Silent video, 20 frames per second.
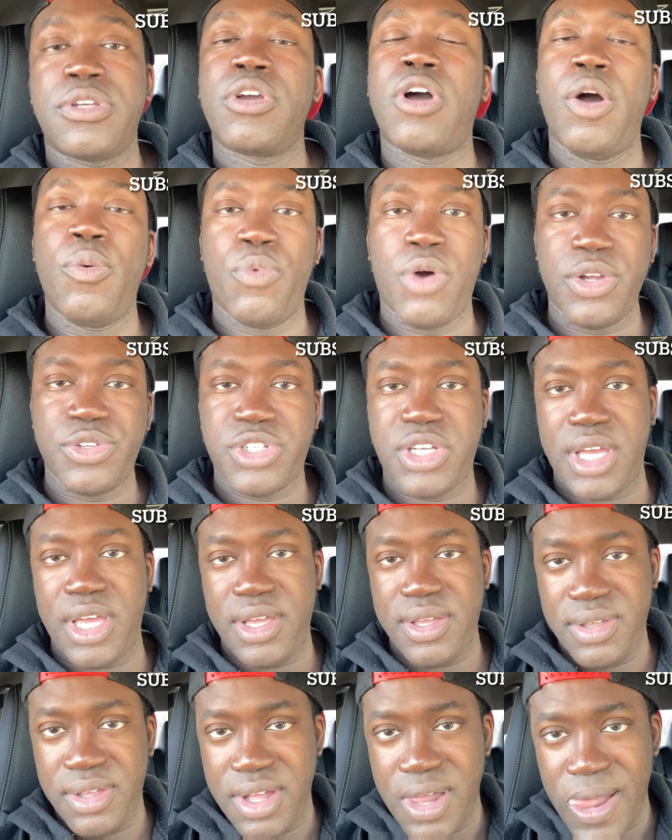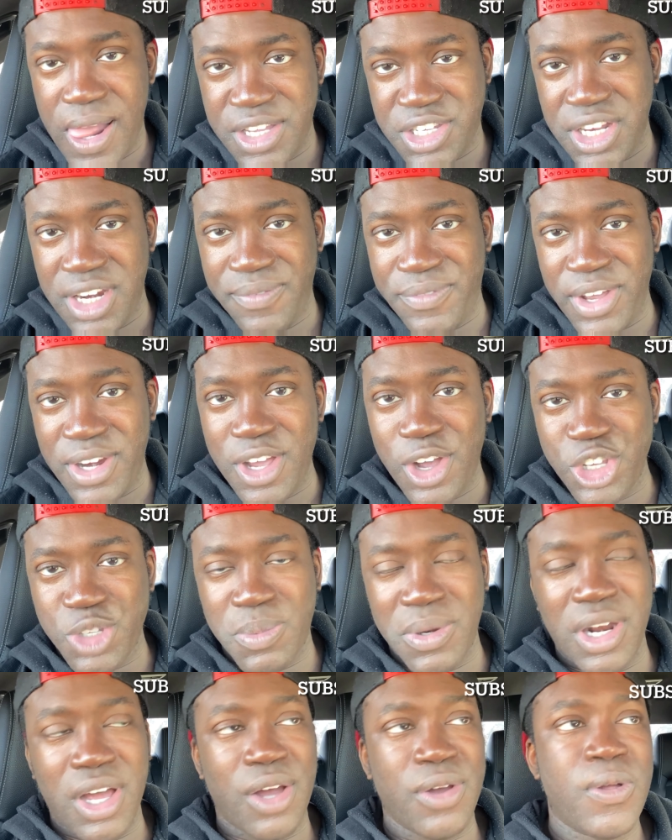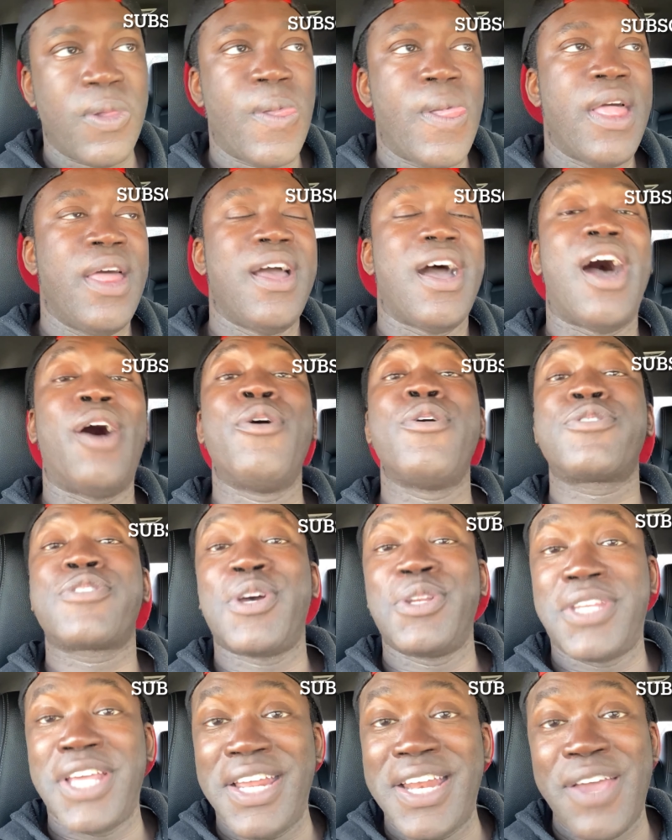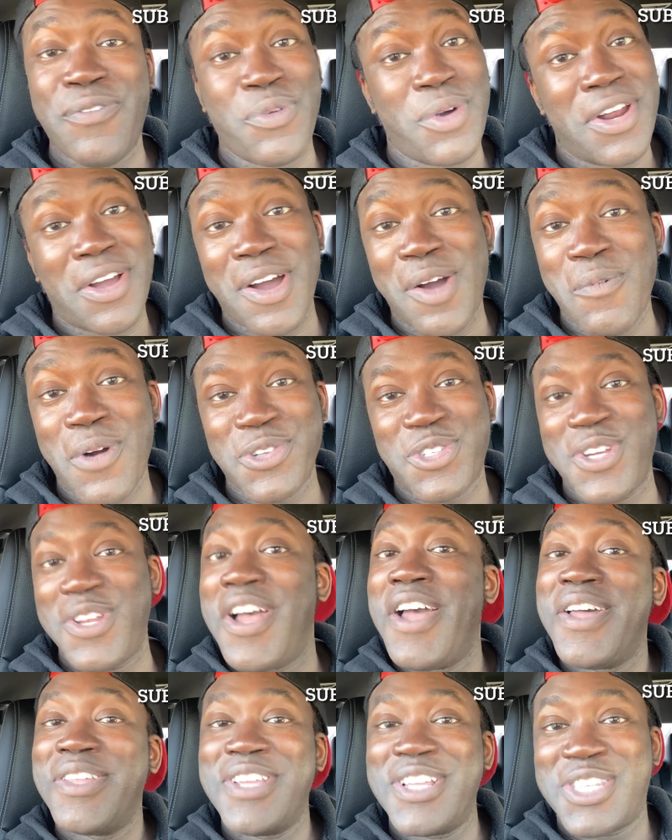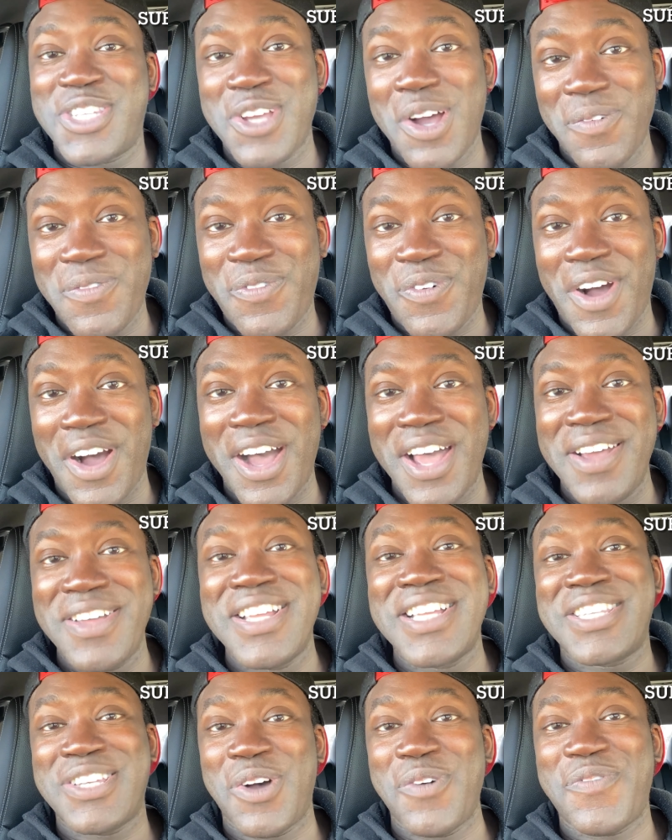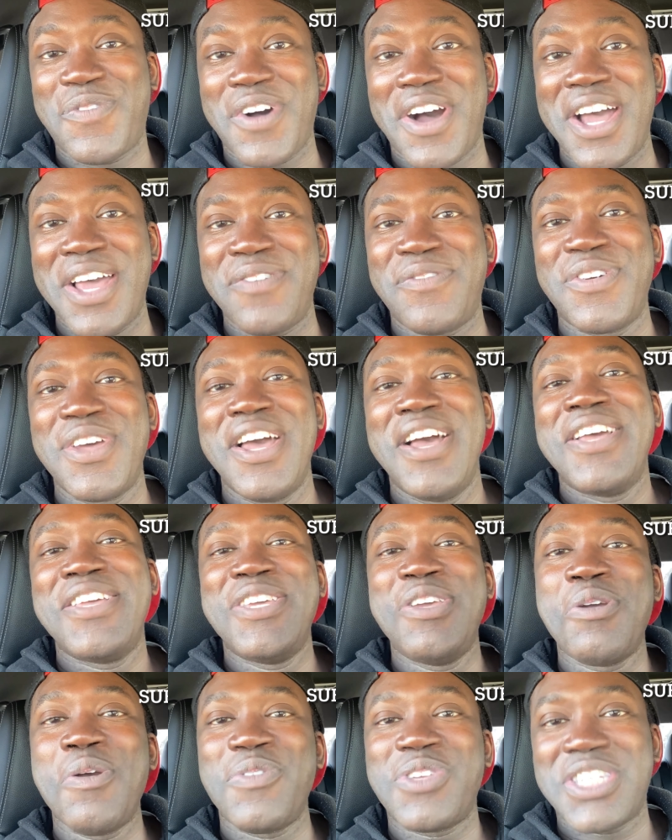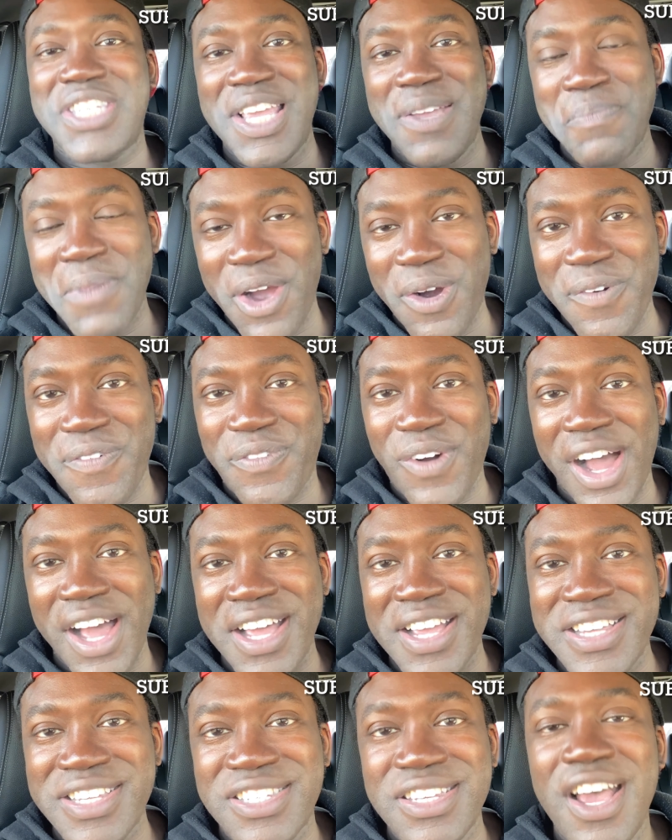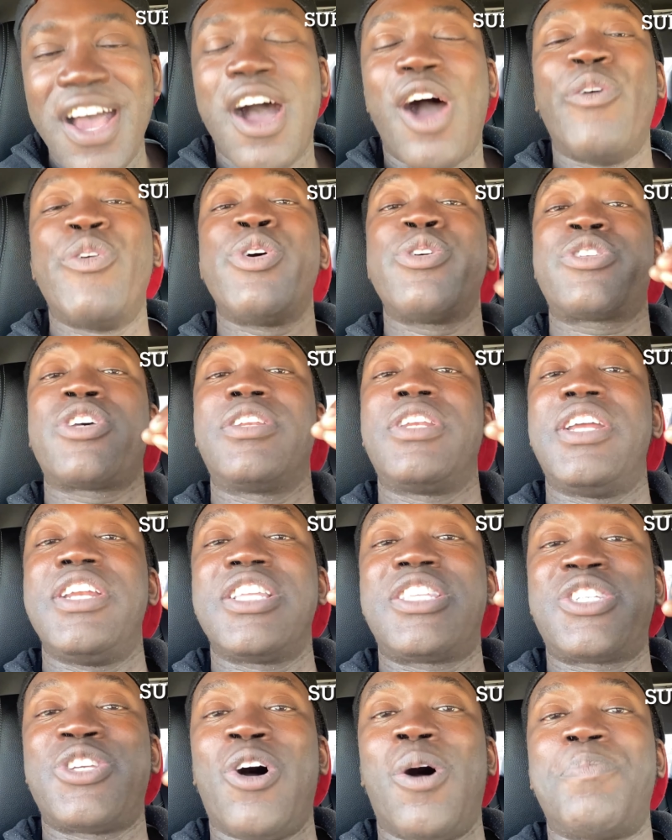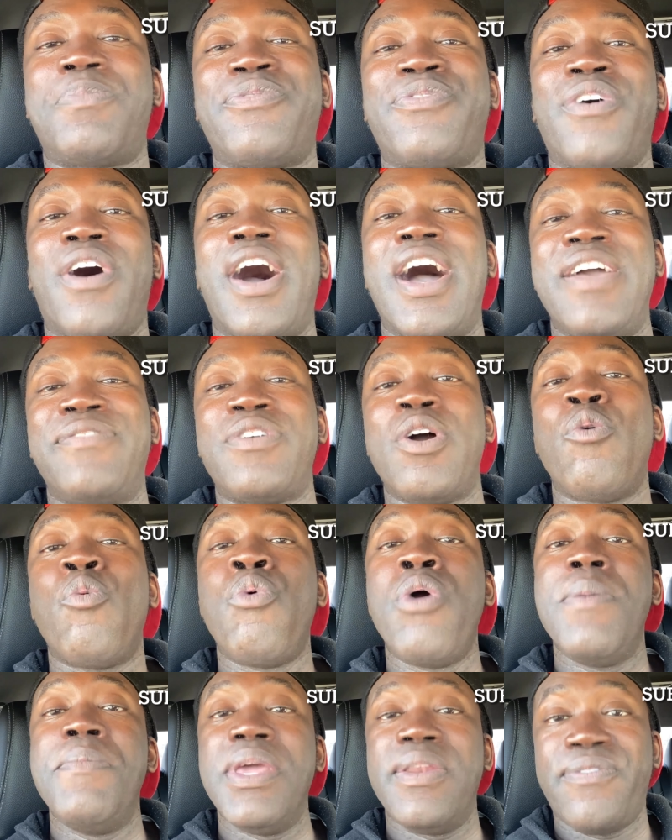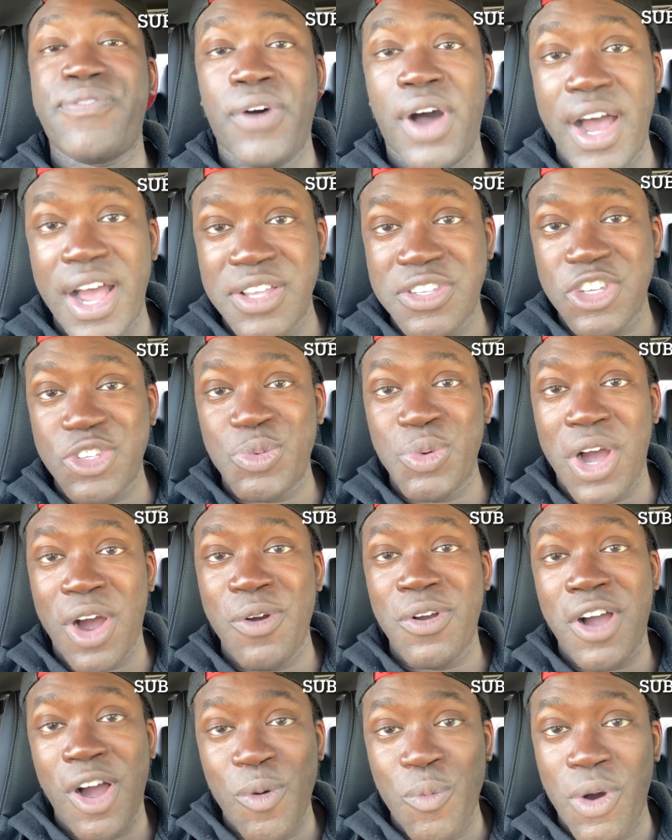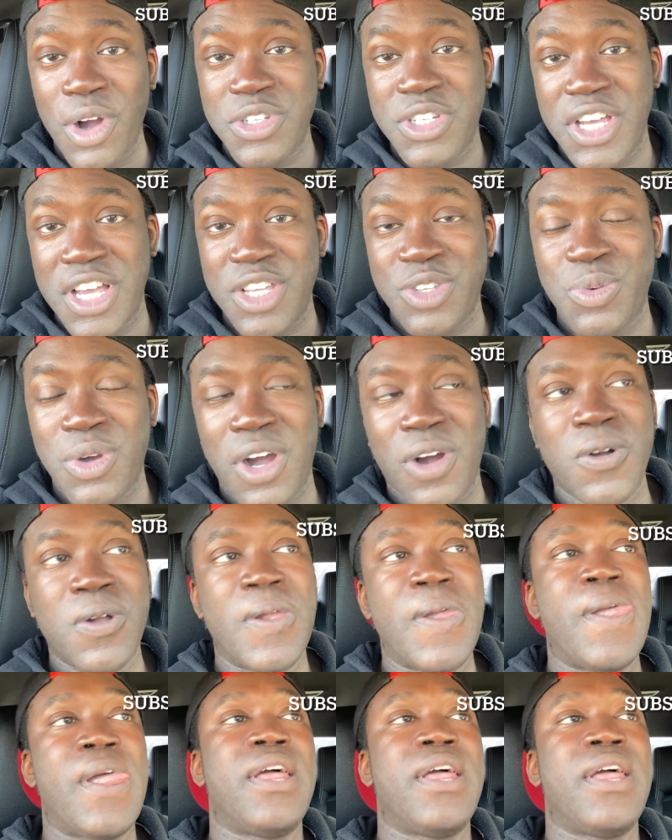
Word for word: Go and watch it. It's in the videos below. I also did, if you want to go and watch it, the top five, the top five UFC male fighters. I've also done the top five women fighters as well. Go and watch it as well.